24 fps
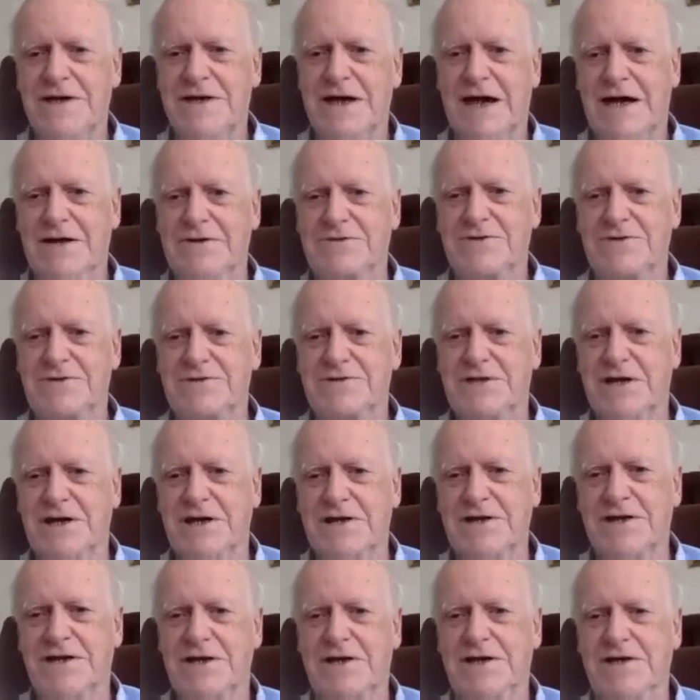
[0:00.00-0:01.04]
and to
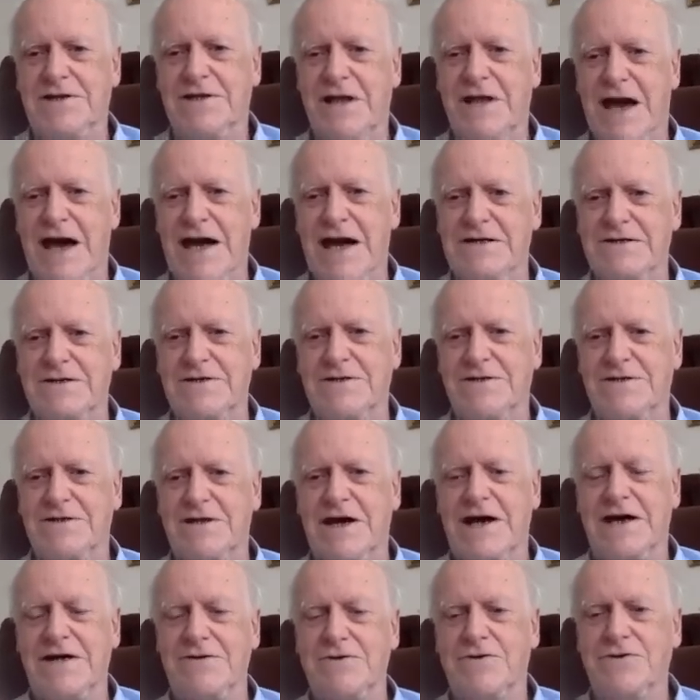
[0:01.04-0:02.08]
study in Leiden
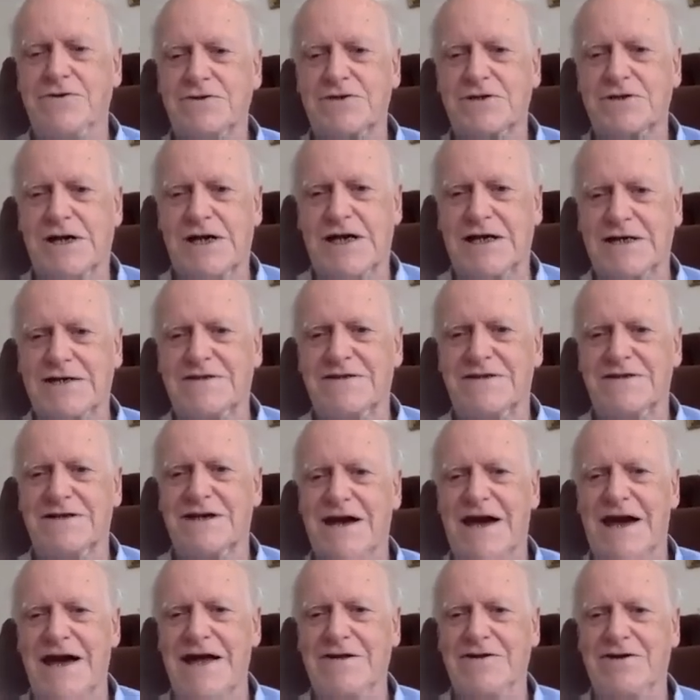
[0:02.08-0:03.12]
and Utrecht
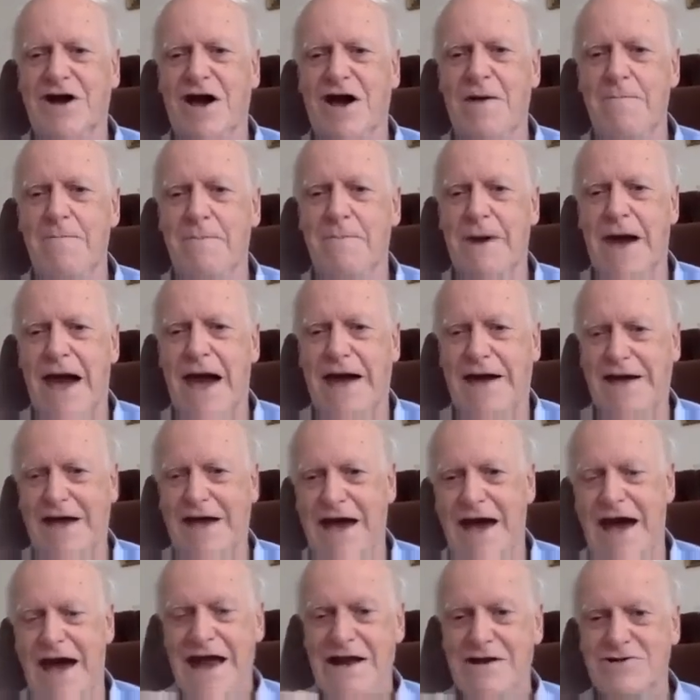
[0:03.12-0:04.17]
and come back
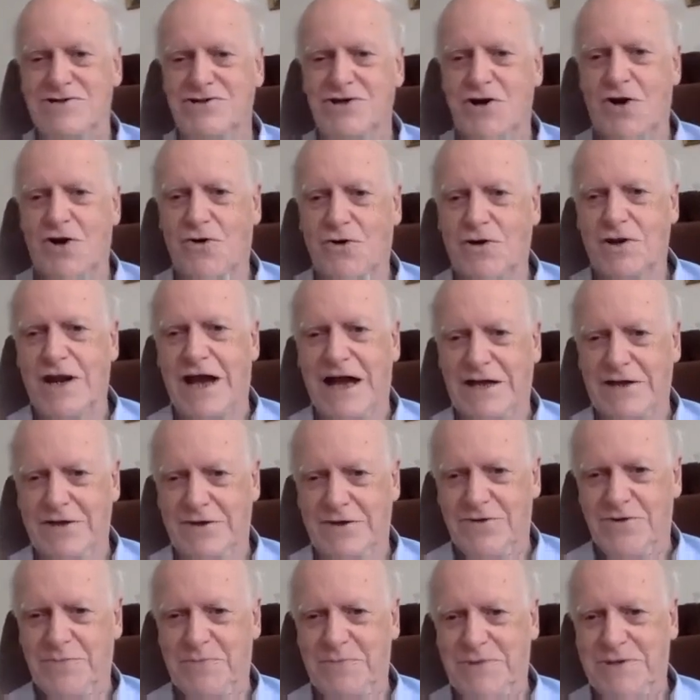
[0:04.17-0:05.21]
and talk like
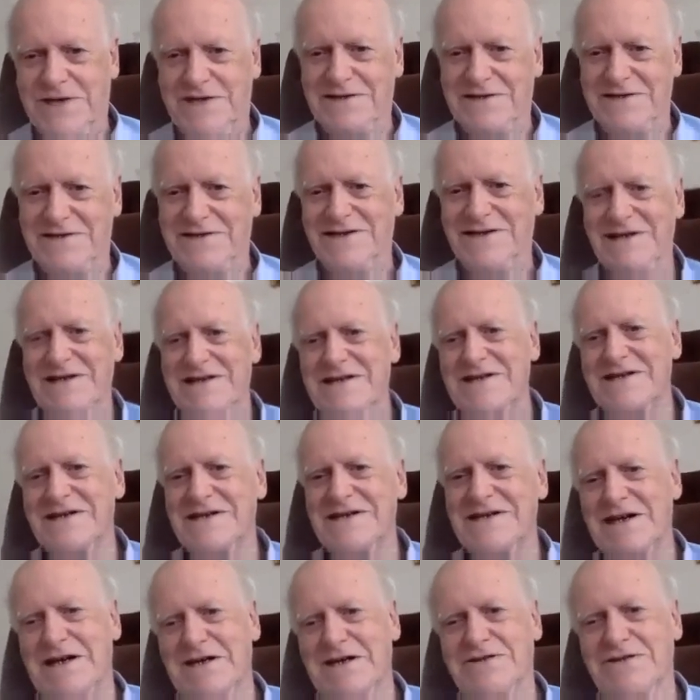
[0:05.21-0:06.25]
European
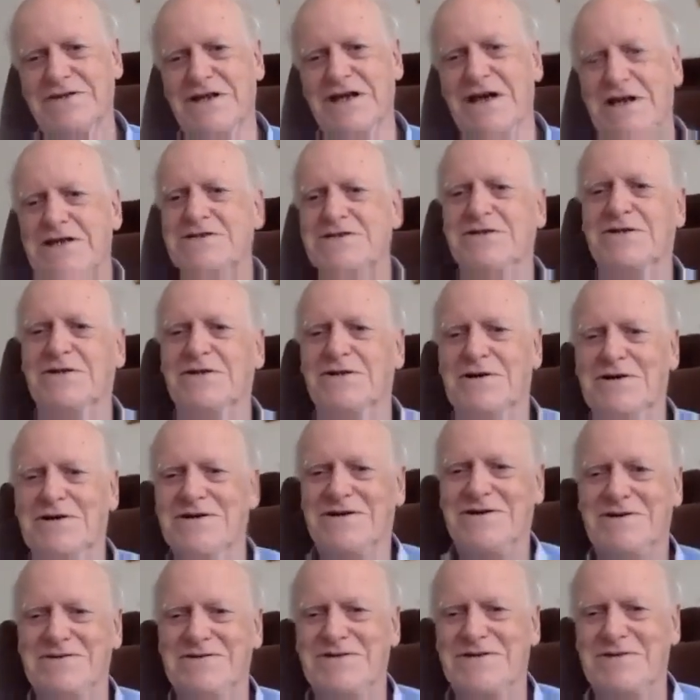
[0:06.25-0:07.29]
international
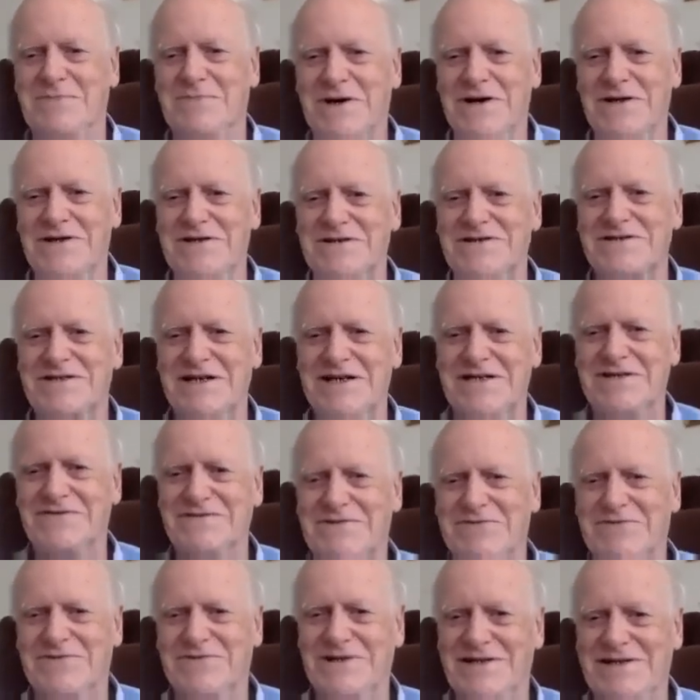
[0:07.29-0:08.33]
lawyers about the state of
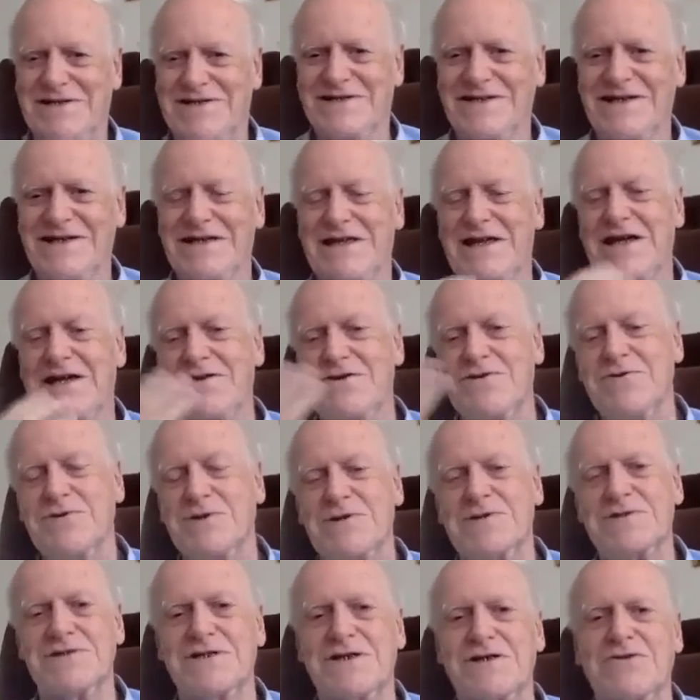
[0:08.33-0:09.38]
the world. And then you
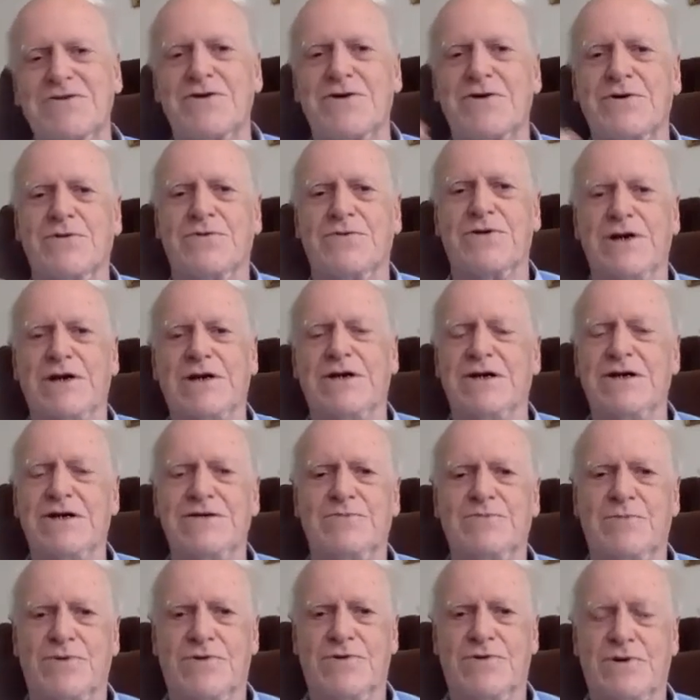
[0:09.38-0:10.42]
can see the whole thing
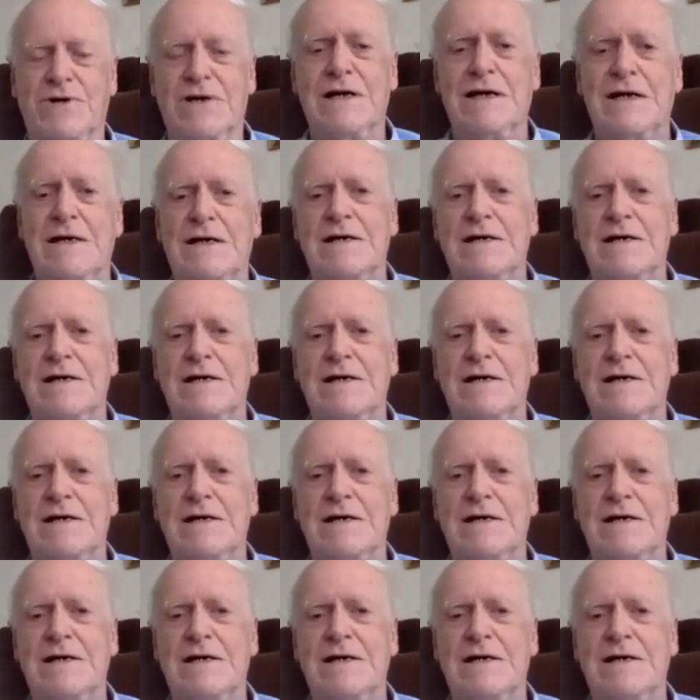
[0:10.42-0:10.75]
is more